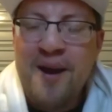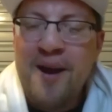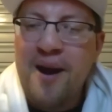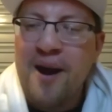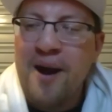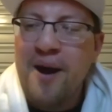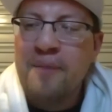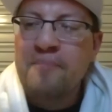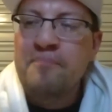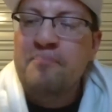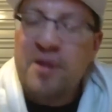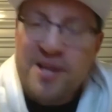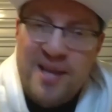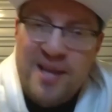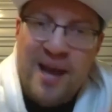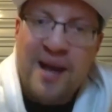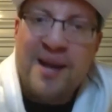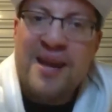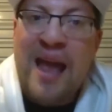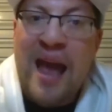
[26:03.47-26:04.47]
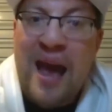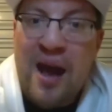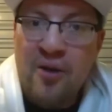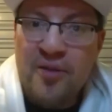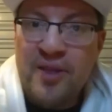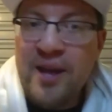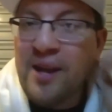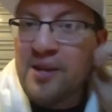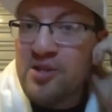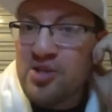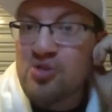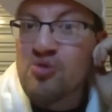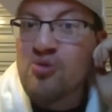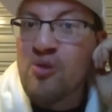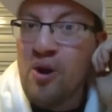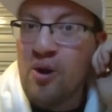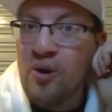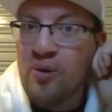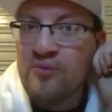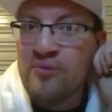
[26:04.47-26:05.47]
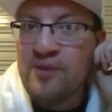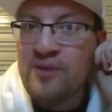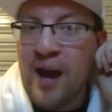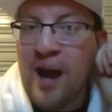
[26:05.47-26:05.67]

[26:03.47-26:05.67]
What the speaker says: But yeah, now that it's grown,